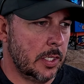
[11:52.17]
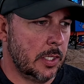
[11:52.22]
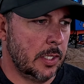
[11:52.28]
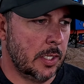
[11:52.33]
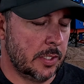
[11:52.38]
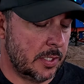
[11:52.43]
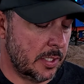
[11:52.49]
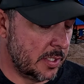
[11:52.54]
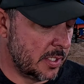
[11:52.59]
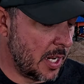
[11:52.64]

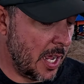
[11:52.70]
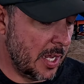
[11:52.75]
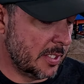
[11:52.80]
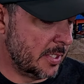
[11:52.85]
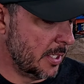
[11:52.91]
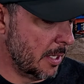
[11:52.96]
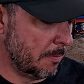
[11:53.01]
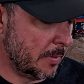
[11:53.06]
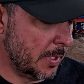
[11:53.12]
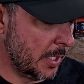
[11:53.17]
this is not
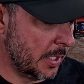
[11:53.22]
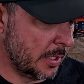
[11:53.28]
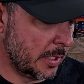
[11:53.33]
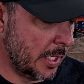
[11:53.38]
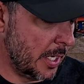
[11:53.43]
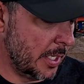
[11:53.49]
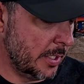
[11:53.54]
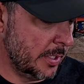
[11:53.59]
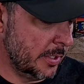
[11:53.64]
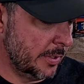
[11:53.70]
something
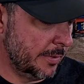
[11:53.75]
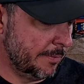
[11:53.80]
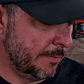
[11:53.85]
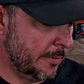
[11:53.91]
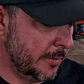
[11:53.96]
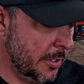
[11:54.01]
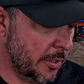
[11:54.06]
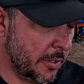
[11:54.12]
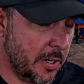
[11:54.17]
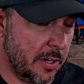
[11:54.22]
that you're